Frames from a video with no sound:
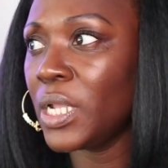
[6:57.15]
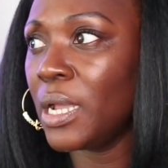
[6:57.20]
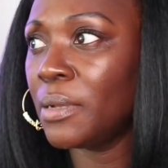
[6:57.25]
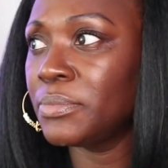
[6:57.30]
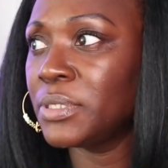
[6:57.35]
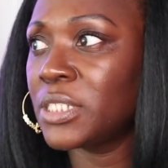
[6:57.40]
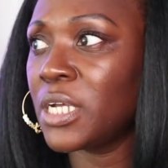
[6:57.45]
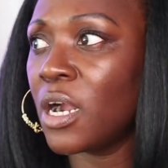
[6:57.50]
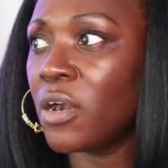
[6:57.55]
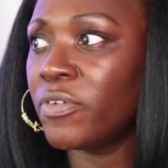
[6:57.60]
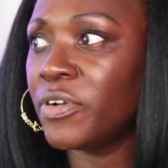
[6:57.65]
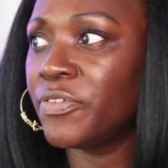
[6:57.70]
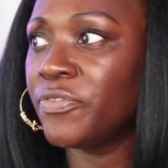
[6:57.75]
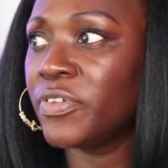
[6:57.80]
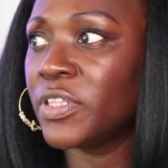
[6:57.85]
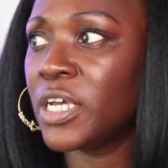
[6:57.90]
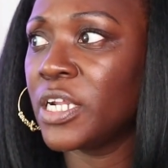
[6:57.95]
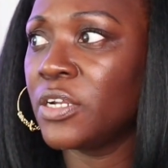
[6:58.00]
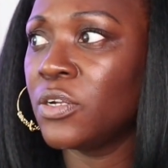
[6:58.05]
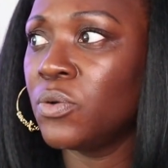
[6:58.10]
I'm sorry
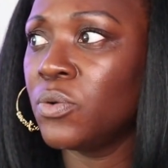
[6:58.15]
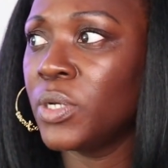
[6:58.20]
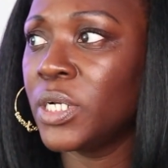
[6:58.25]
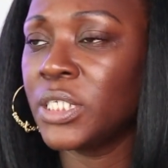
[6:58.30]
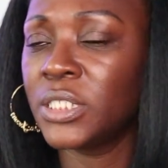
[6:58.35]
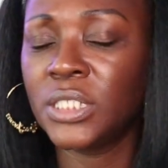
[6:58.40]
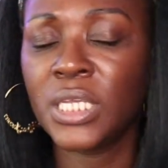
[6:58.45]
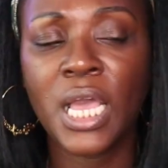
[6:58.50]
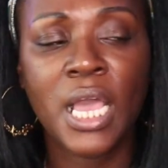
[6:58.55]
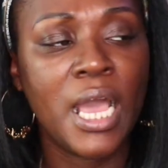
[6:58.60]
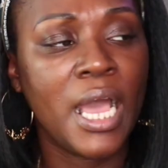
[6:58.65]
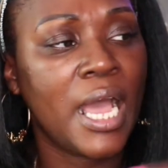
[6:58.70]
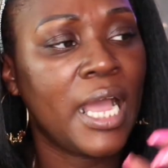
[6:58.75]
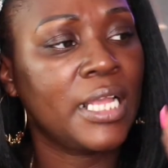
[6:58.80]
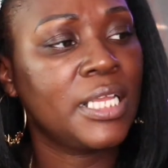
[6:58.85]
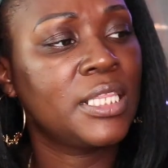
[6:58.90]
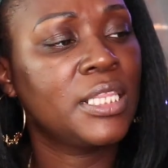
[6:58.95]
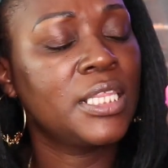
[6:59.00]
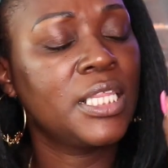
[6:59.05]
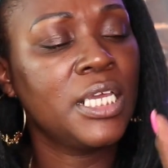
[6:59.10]
for that noise.
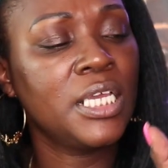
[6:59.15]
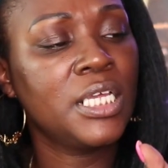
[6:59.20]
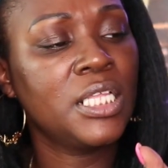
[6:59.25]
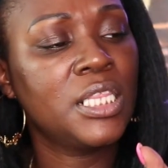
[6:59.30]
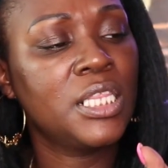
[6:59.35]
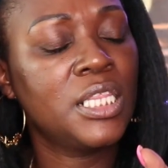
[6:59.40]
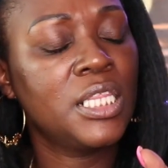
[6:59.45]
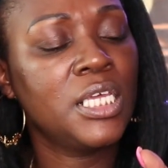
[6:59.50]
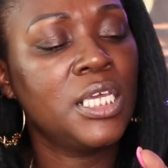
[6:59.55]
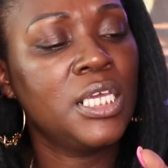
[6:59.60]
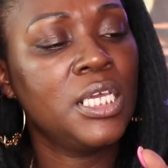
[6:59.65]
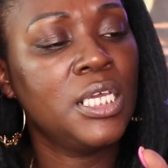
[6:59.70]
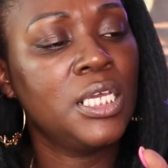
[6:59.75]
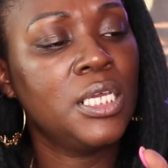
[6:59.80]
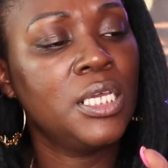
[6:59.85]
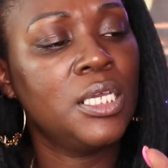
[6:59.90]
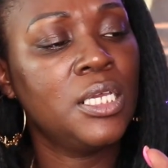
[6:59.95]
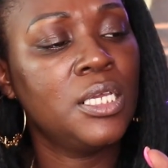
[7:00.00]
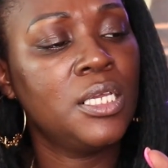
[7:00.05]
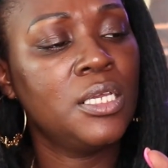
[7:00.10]
I think
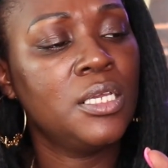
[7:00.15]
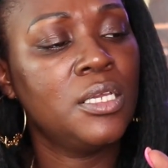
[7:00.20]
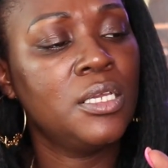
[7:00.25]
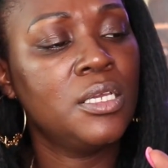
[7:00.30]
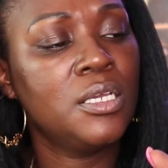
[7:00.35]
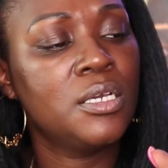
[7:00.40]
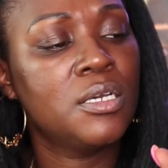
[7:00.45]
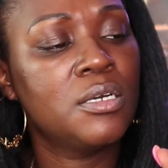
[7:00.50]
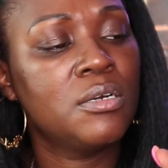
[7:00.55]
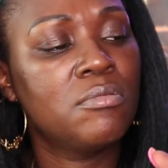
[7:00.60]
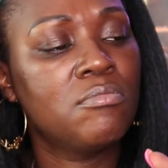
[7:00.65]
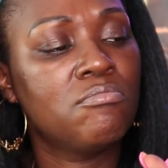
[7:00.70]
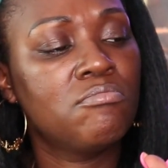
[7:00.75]
the